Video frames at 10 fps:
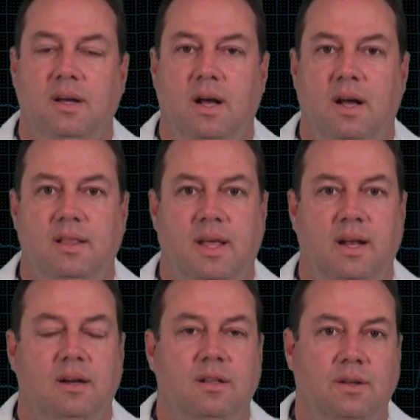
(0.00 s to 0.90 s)
Uh, and
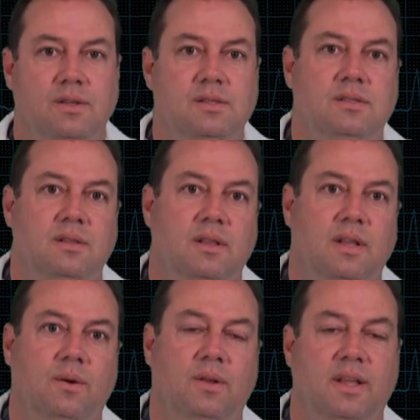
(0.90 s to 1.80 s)
that includes
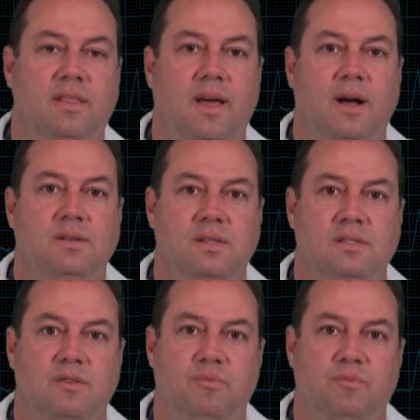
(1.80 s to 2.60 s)
literally thousands